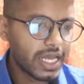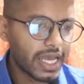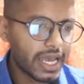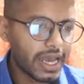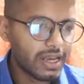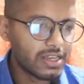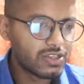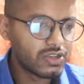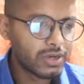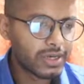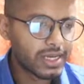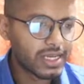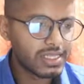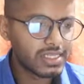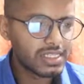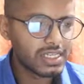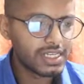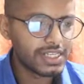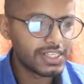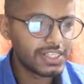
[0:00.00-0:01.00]
As you can
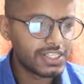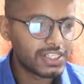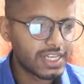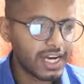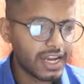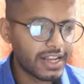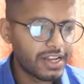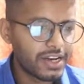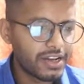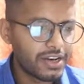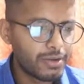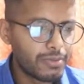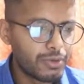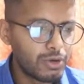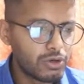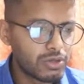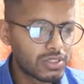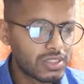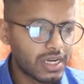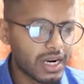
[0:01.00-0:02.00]
see, China
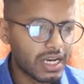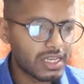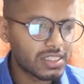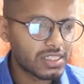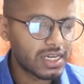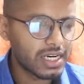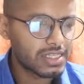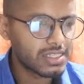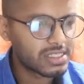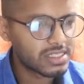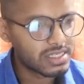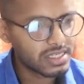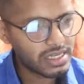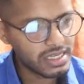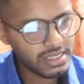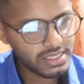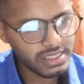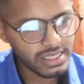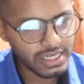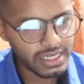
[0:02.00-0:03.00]
rebukes Rajnath,
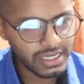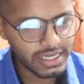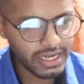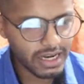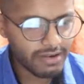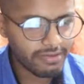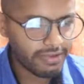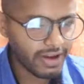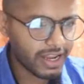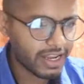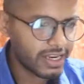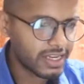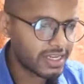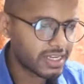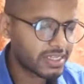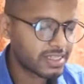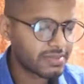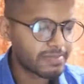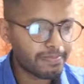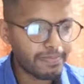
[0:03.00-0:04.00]
says India
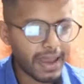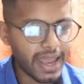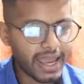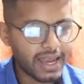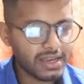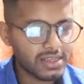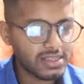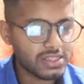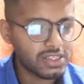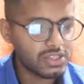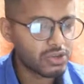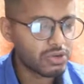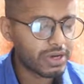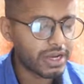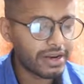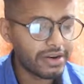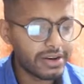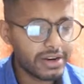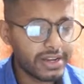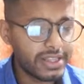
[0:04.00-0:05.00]
violate pacts. You
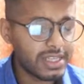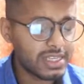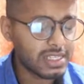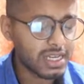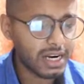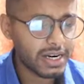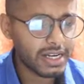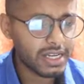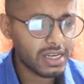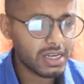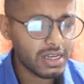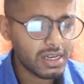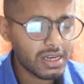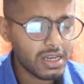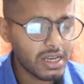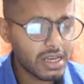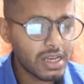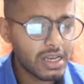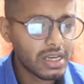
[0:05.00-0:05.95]
can read this article.